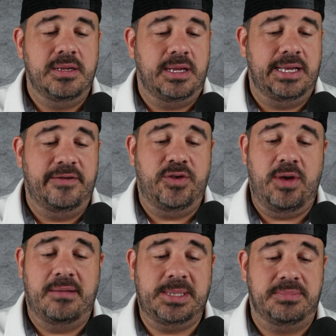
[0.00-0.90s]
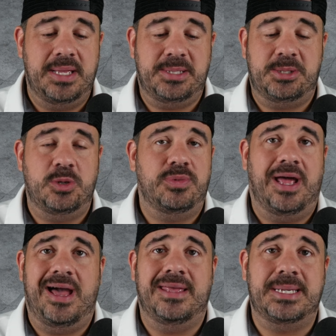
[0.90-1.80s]
if you have something stupid
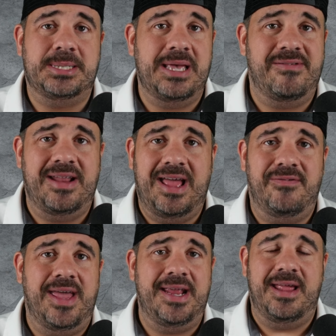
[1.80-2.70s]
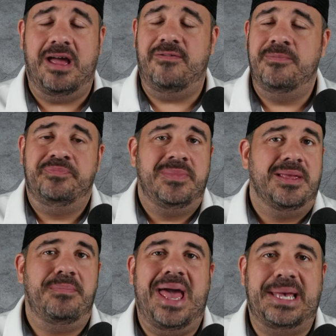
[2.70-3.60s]
high like 7.5, 8.5,
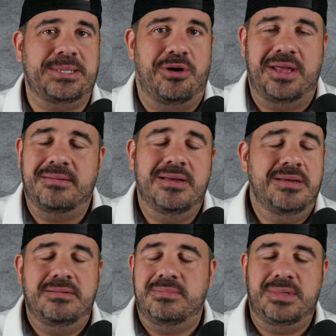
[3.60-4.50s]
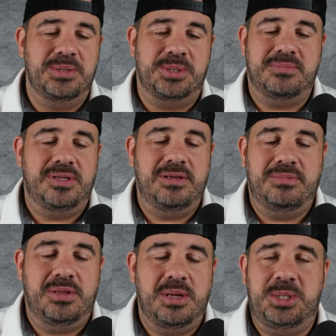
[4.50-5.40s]
pass on it. There's
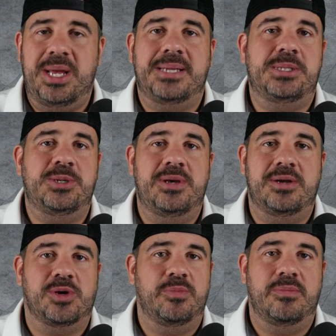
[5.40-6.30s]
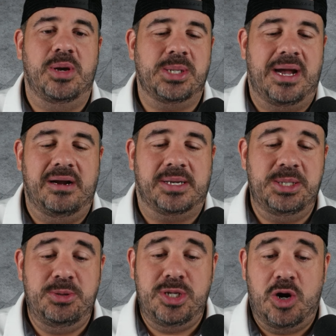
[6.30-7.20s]
the chances you hit it are going to be much higher
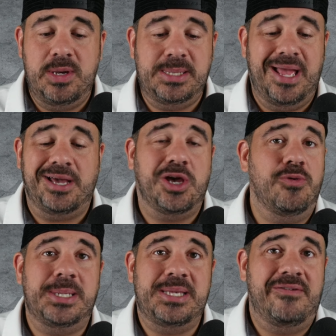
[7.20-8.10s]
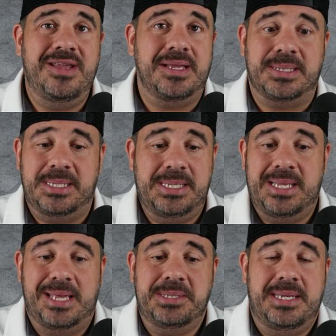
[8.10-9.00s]
because you know he's not going 7 innings. He's
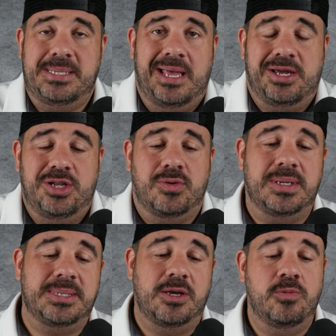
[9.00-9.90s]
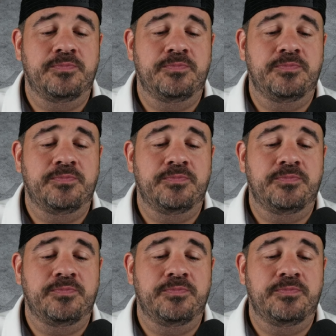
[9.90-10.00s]
not going to do it. So,